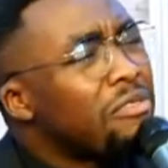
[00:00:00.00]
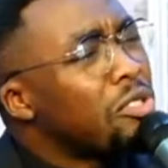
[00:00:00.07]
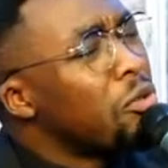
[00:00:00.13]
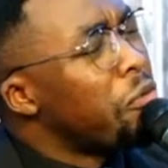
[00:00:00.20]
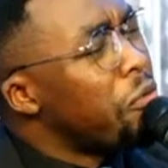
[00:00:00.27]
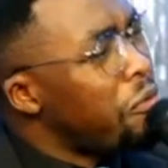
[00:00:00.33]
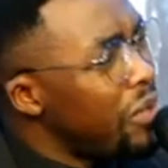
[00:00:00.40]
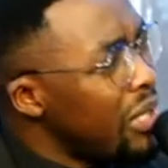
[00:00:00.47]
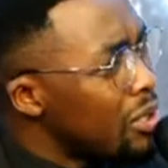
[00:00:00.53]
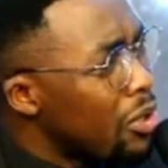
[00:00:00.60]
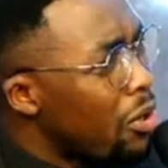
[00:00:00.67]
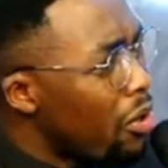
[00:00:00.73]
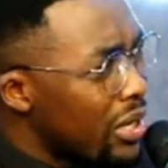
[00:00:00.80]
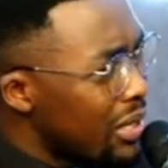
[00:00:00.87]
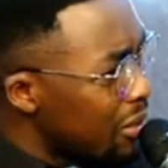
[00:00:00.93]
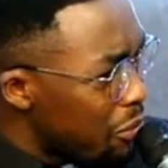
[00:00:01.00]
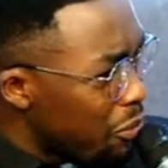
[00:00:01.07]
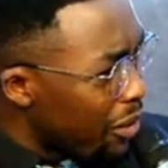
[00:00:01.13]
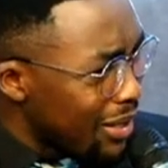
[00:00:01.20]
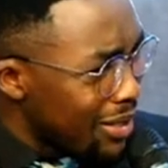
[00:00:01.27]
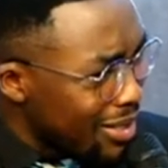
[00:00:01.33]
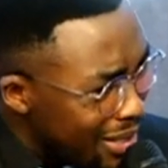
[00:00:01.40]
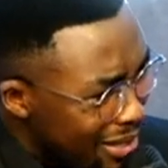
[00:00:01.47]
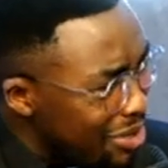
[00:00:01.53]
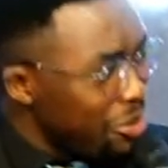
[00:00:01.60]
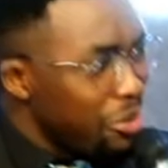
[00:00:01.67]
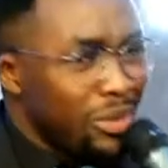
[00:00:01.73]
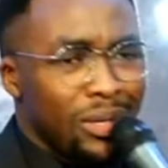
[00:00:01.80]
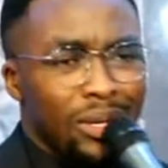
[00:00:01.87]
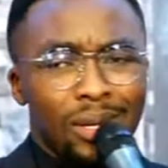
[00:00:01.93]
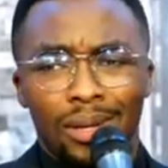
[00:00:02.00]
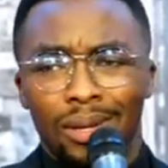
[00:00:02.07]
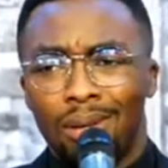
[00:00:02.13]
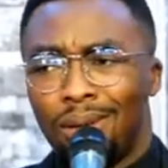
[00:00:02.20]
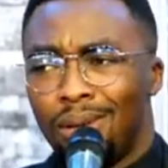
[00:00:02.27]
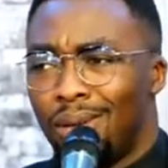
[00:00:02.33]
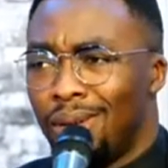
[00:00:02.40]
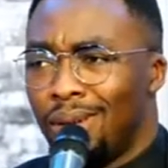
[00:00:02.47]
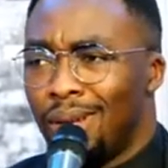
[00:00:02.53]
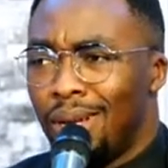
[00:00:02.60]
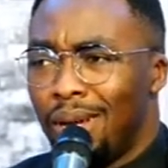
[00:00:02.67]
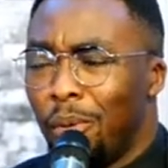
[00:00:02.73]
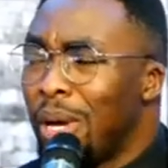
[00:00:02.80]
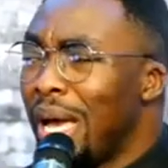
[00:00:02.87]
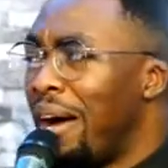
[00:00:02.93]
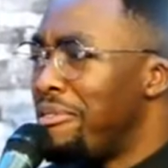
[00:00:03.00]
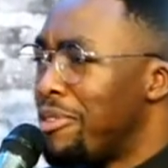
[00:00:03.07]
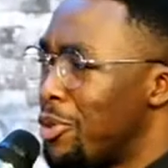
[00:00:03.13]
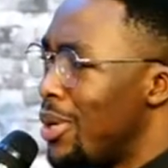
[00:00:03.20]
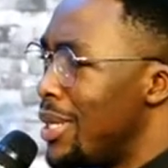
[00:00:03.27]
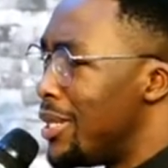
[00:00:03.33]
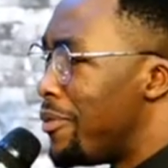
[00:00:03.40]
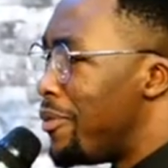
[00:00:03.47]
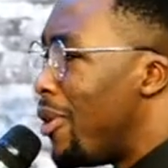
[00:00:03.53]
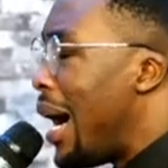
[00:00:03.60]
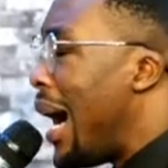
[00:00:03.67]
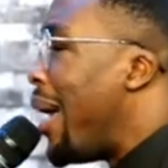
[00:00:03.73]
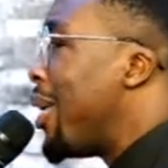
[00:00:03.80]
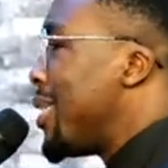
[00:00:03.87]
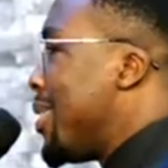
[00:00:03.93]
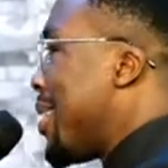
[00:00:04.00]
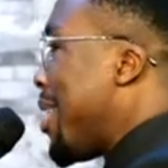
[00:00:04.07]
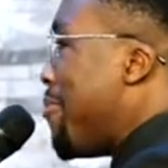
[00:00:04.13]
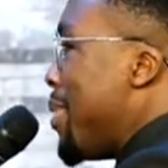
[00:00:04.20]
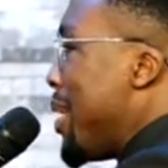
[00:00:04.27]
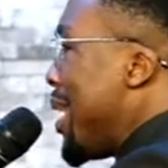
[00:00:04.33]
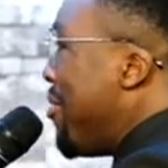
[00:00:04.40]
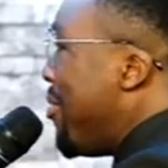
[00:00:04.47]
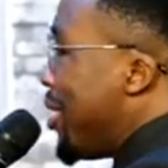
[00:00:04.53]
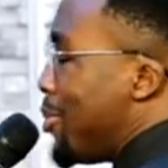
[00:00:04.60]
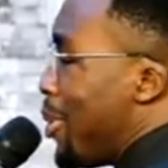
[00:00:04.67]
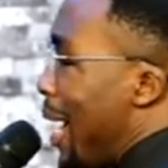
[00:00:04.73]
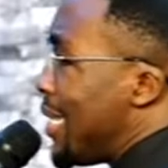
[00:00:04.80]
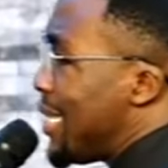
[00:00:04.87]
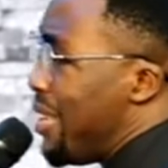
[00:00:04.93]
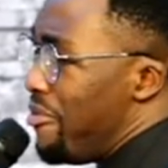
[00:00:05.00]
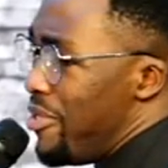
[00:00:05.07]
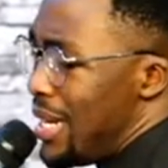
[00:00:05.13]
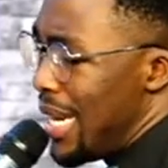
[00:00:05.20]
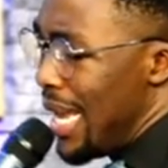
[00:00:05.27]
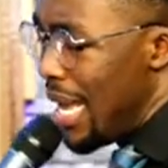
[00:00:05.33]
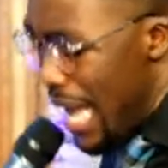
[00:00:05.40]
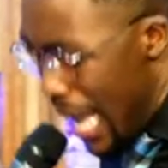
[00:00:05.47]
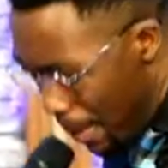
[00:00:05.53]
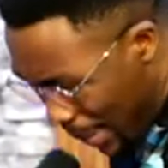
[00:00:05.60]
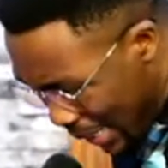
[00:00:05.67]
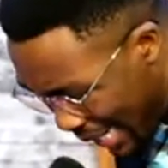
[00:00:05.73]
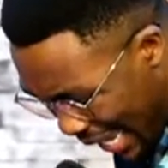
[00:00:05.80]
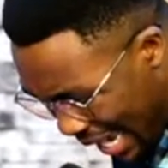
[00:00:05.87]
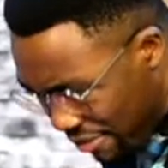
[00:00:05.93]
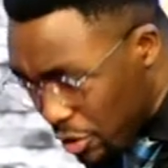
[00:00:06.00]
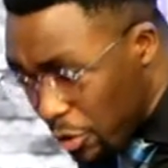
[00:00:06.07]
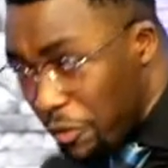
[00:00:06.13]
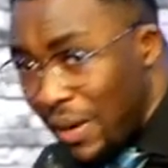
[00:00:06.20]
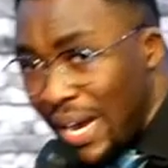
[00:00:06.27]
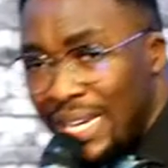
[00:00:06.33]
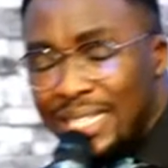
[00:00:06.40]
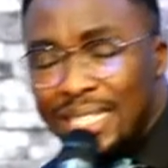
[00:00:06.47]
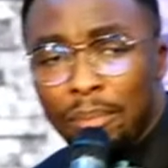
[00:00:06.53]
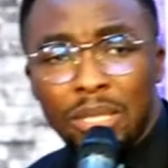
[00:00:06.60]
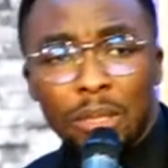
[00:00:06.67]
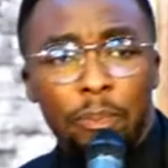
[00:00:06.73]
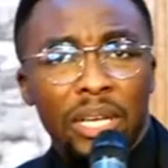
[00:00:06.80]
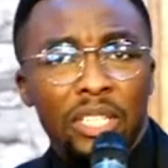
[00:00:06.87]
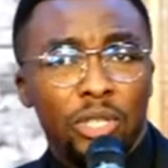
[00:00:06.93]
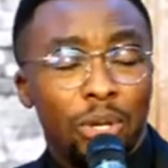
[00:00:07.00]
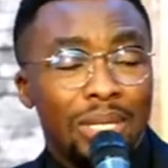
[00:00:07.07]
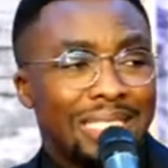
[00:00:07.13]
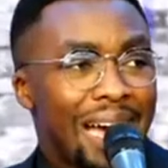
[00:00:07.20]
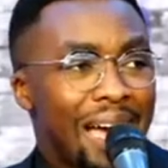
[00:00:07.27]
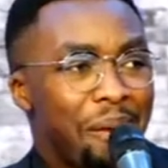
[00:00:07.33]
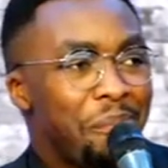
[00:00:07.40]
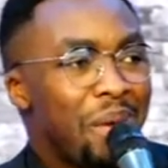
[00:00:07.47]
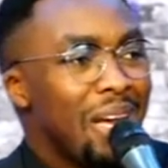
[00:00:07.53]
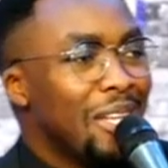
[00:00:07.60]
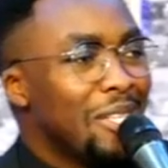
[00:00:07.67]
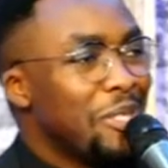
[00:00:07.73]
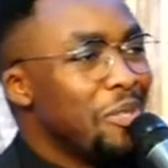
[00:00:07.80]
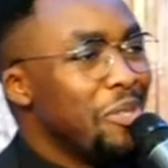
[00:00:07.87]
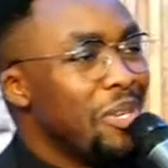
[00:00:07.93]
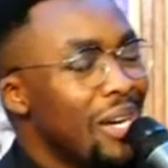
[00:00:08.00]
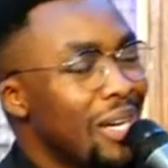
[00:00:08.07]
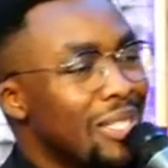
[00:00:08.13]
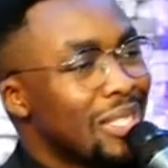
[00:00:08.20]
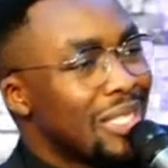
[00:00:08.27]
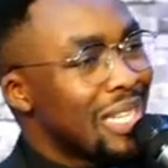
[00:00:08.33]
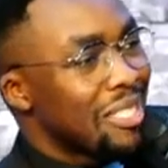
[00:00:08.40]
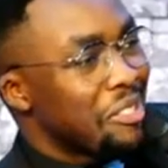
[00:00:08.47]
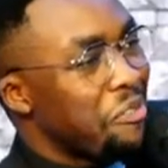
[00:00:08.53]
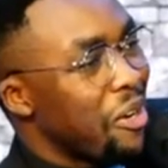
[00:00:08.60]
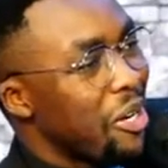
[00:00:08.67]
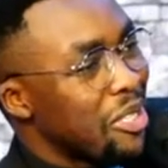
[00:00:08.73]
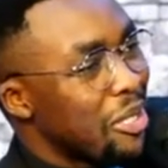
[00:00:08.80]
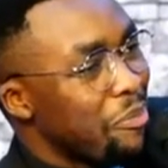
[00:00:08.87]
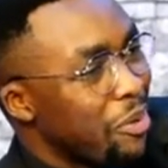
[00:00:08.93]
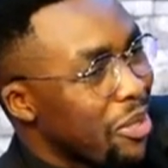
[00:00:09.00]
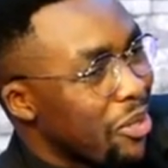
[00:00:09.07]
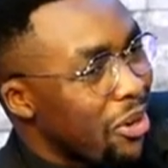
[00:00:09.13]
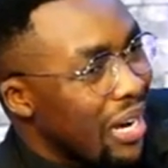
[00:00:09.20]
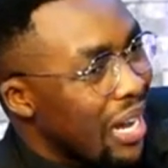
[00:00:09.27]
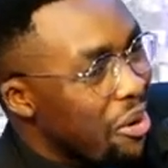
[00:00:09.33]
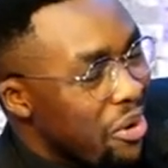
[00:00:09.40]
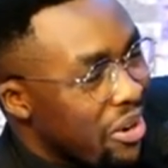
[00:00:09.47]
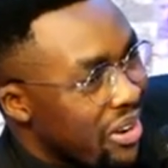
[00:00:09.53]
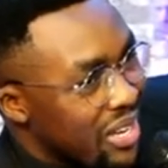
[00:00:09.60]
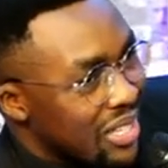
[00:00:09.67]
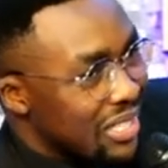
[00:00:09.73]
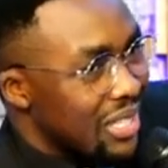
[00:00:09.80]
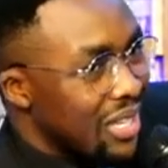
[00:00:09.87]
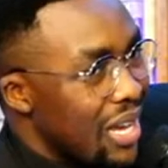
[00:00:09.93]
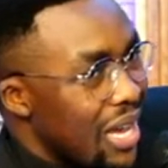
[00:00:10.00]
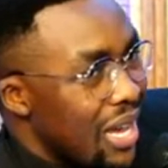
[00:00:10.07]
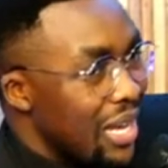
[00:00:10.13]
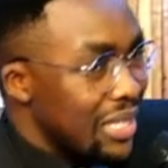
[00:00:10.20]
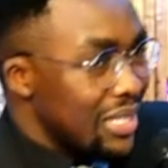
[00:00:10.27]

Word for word: to fit God into our schedule? We have 24 hours that have been given to us every day, but I have to find some special time to, to just fellowship with God. How crazy is